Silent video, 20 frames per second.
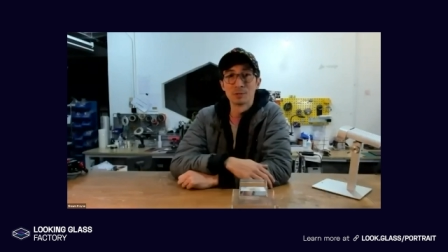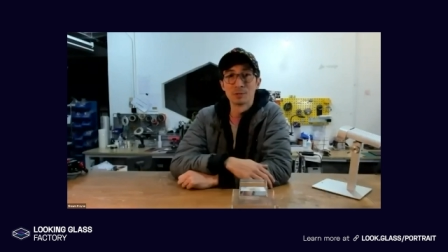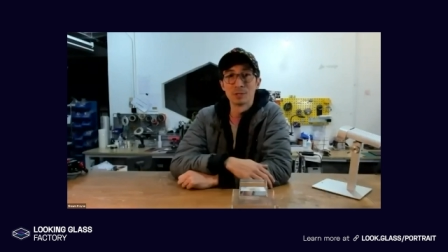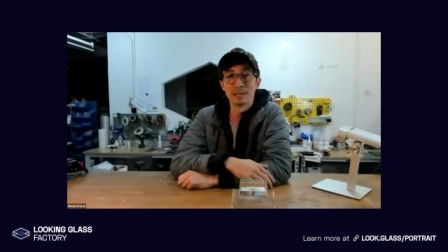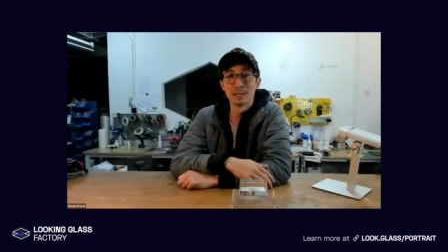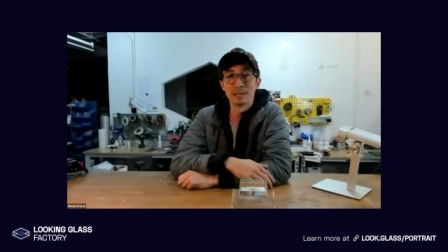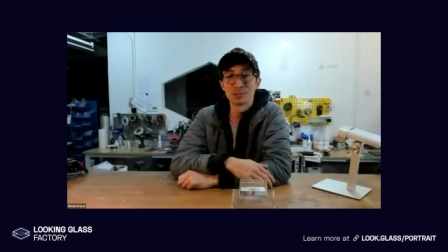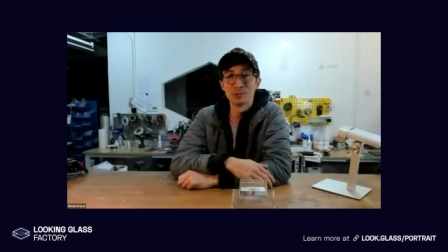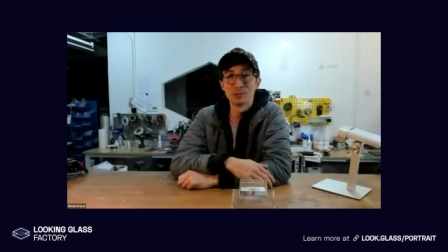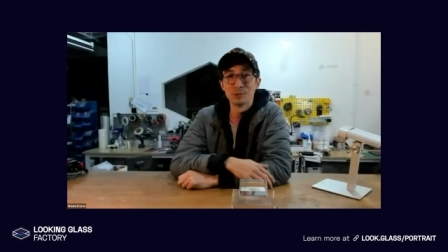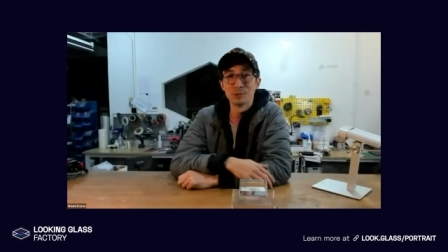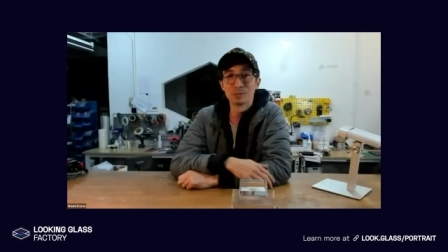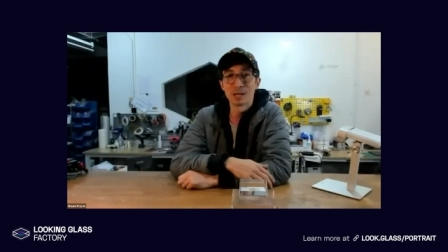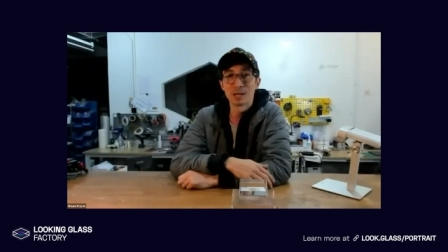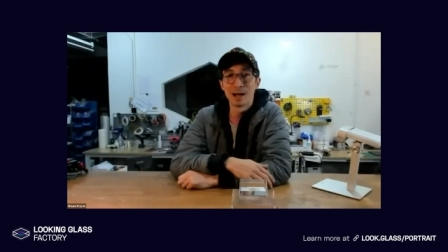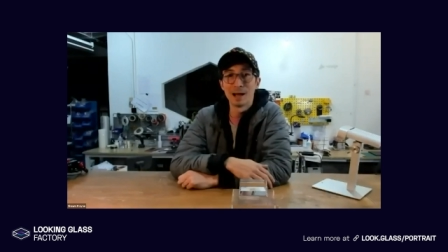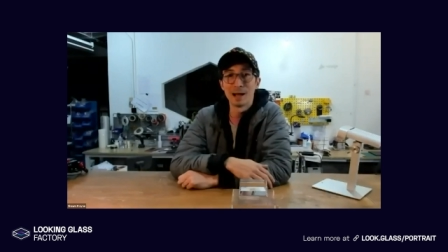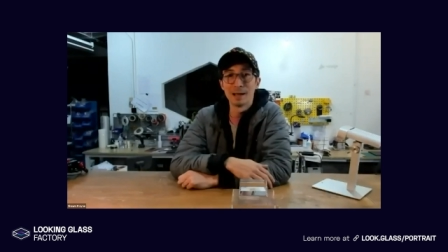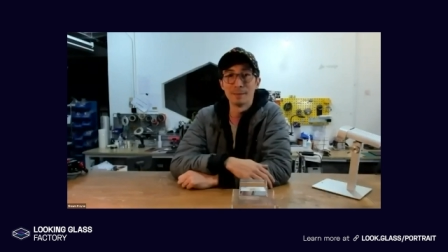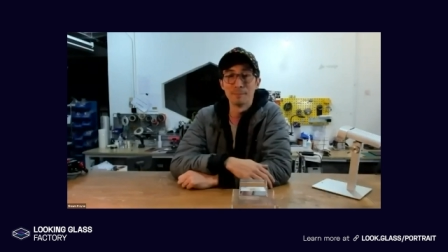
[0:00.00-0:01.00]
to this new
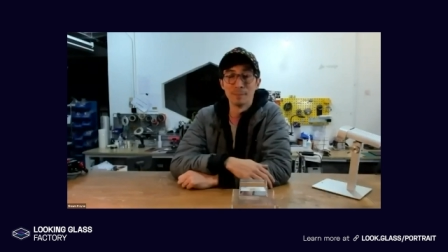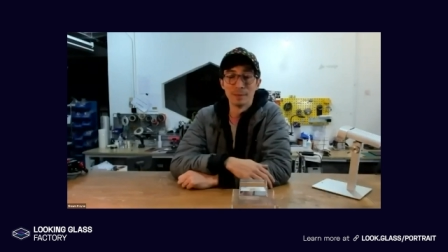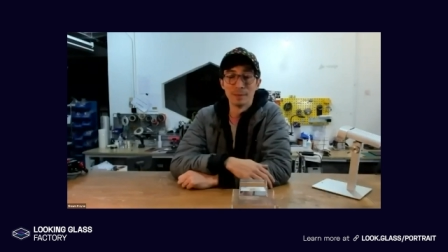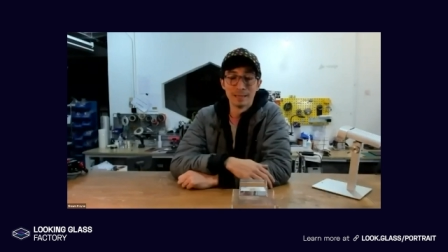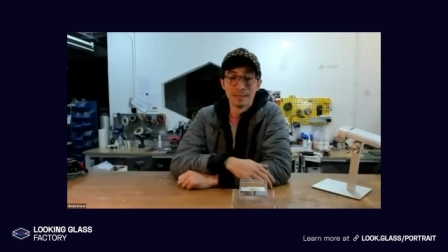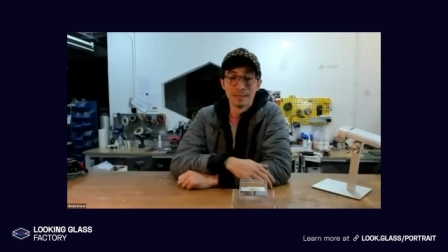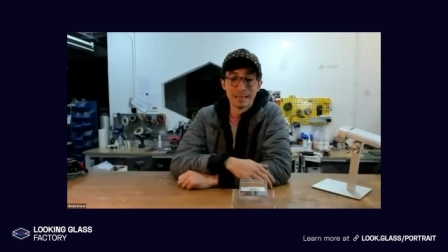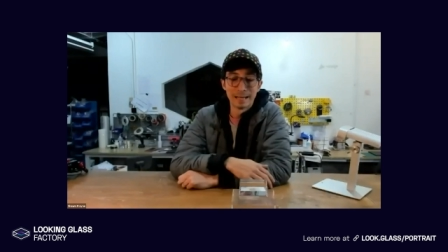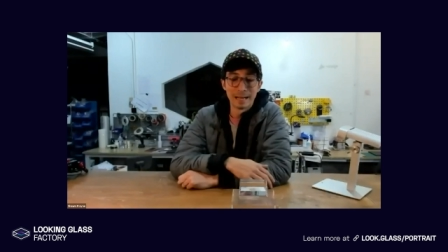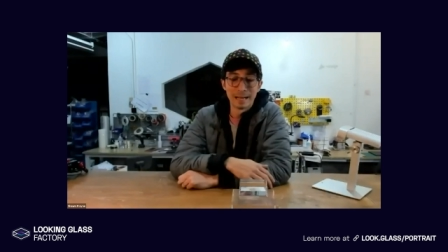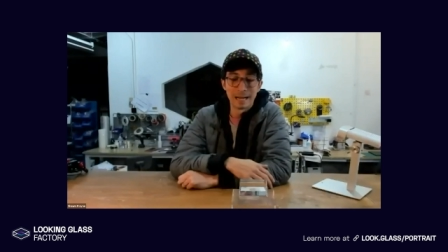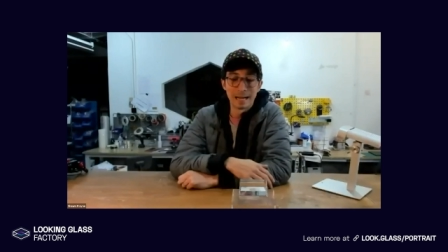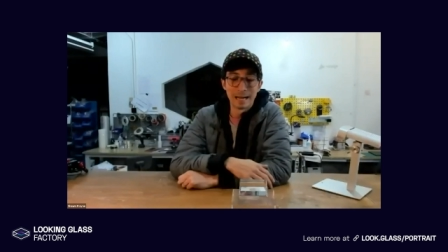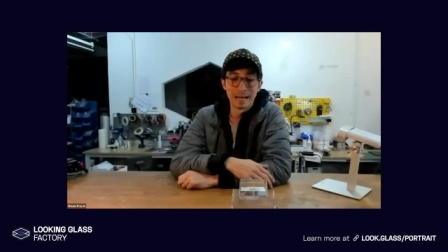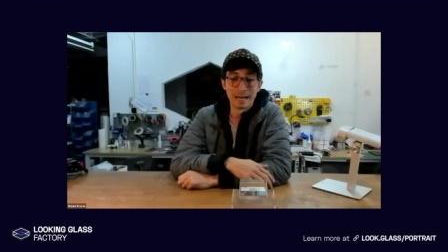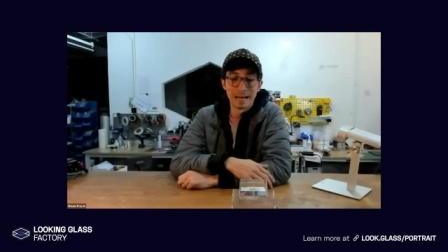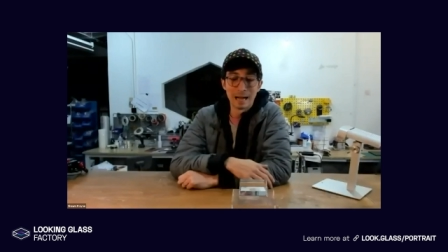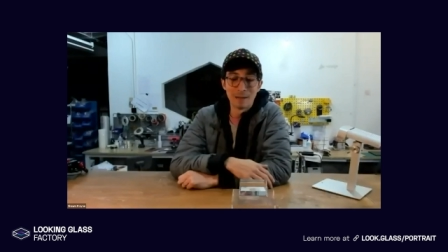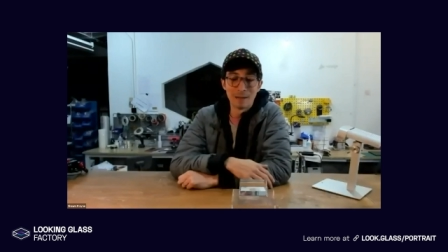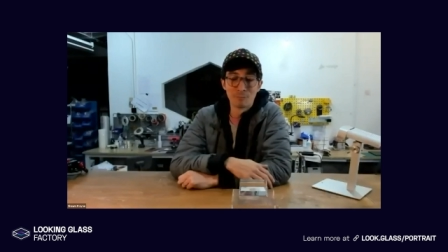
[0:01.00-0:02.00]
time.
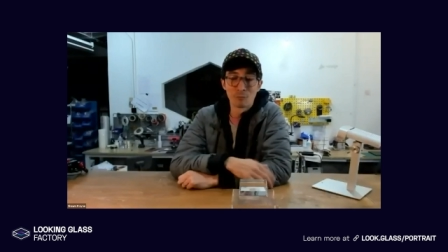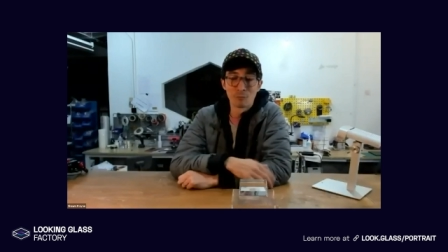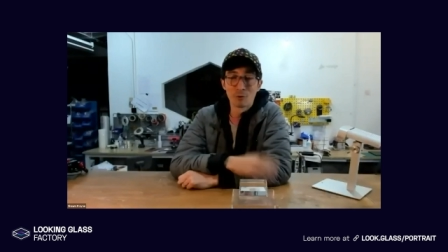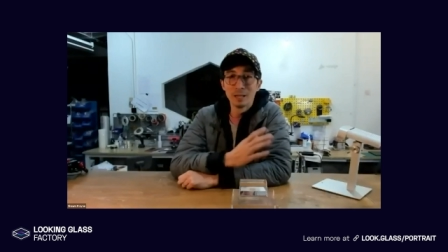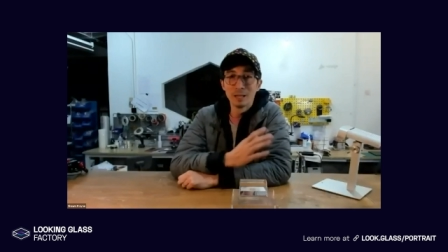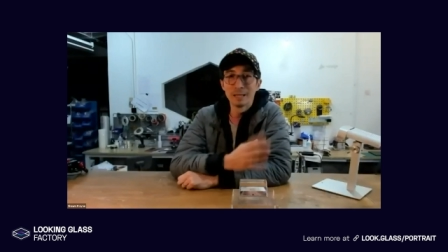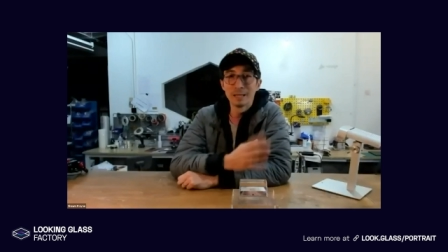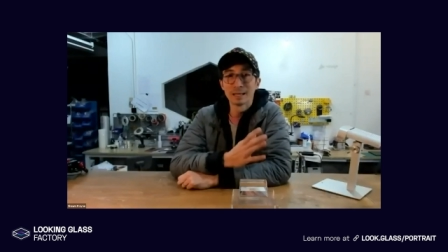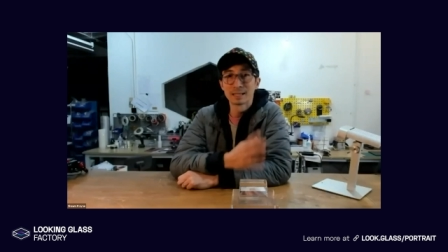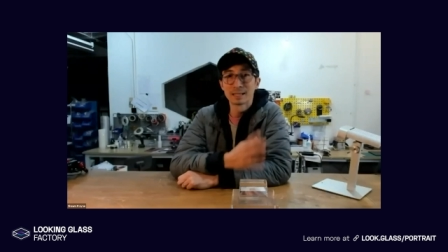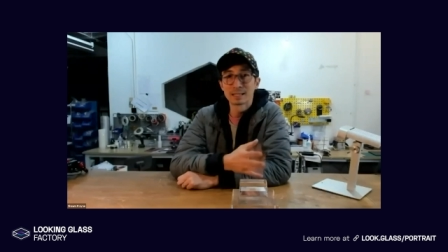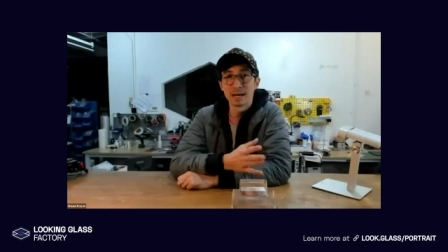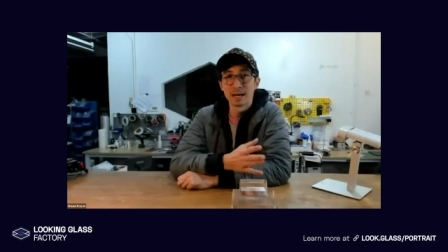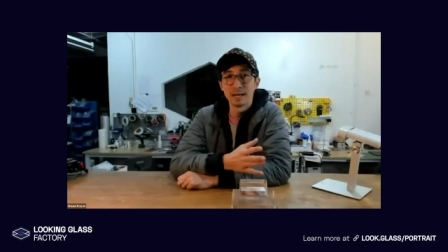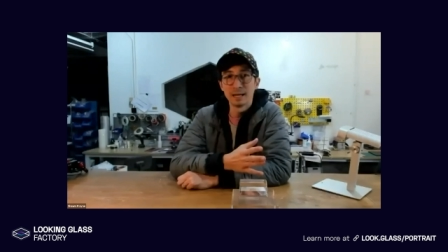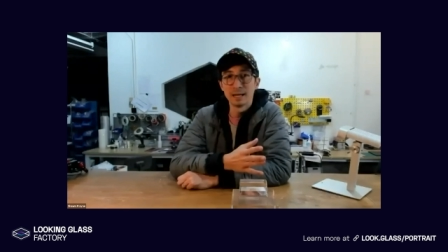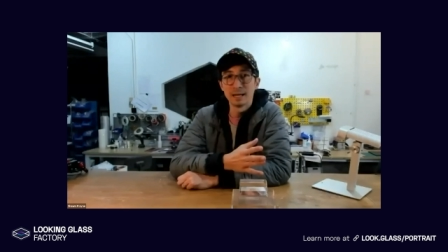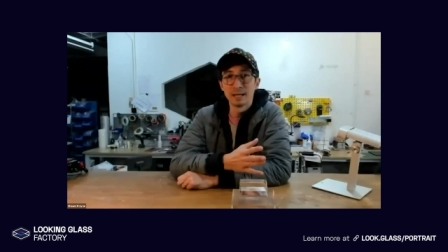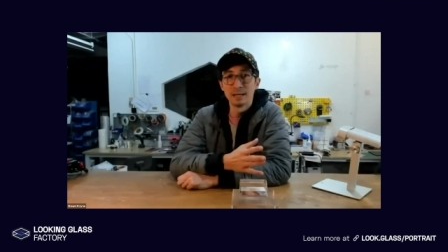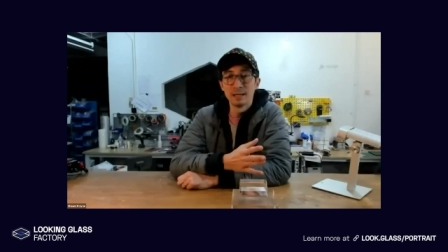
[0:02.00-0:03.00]
Uh, I'm really
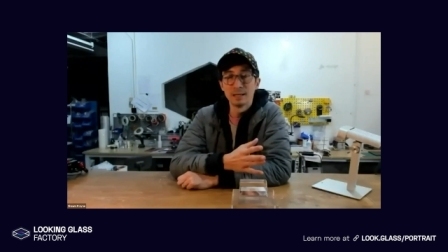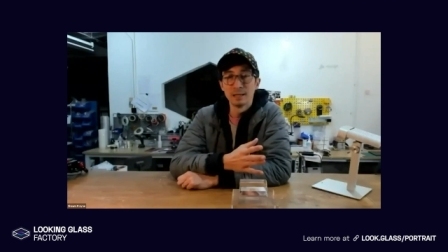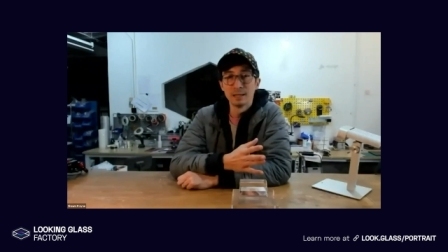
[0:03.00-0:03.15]
excited